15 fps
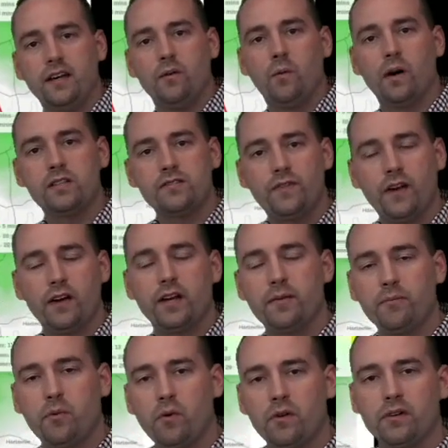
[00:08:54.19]
What's very
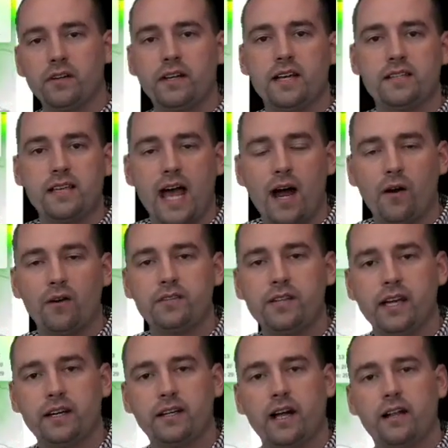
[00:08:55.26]
important is our
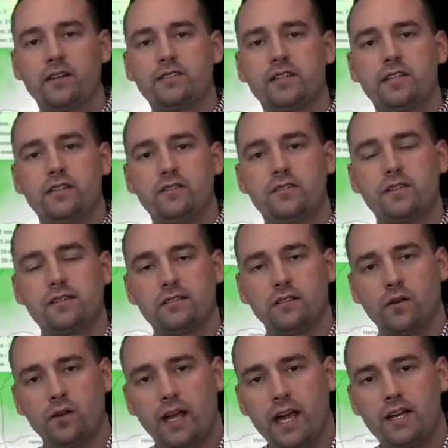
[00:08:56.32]
technology uses
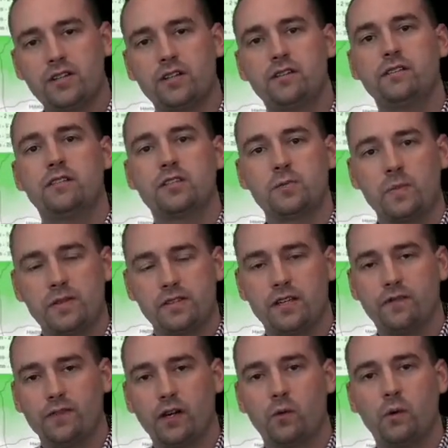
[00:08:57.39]

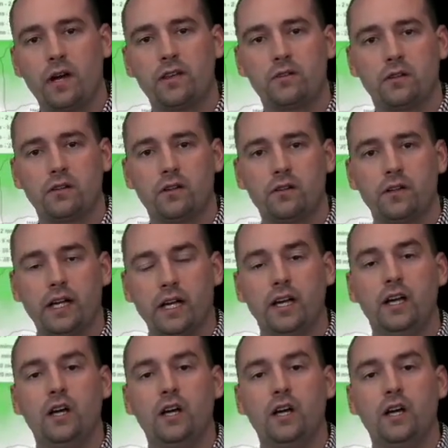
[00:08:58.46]
location-specific weather alerting.